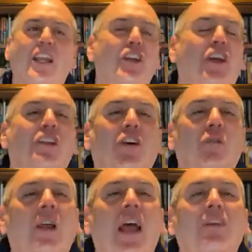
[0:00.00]
You
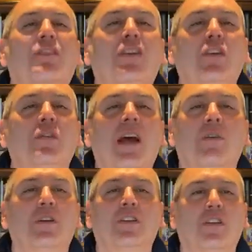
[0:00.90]
don't have to do
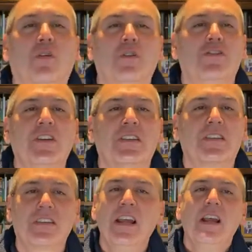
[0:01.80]
that with the Lord
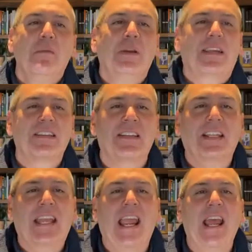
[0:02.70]
Jesus, because
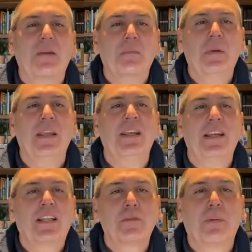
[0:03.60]
it can't be
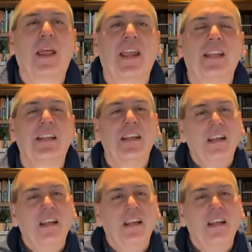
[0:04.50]
explained.